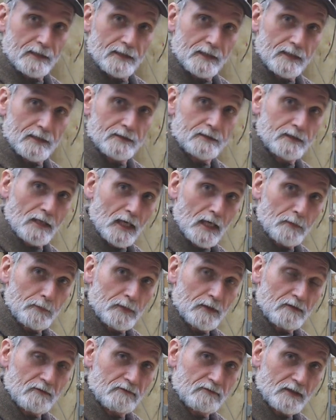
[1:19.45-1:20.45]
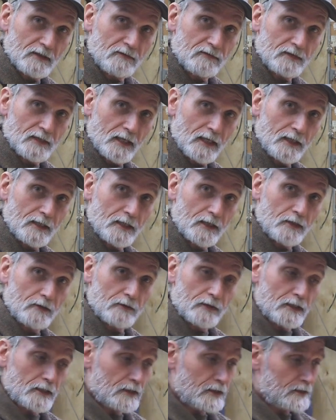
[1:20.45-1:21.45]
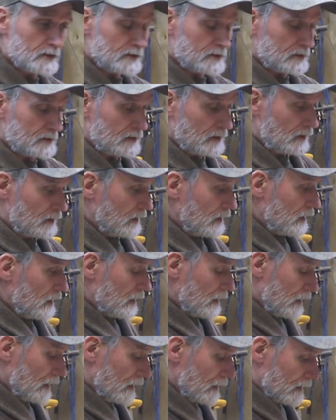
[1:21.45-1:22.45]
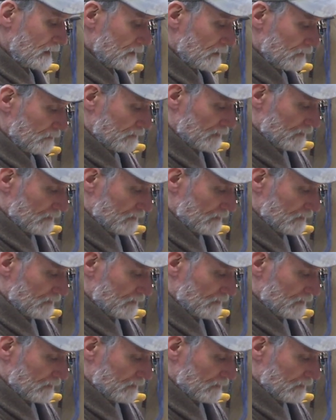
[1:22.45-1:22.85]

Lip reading: this up at 15 degrees, and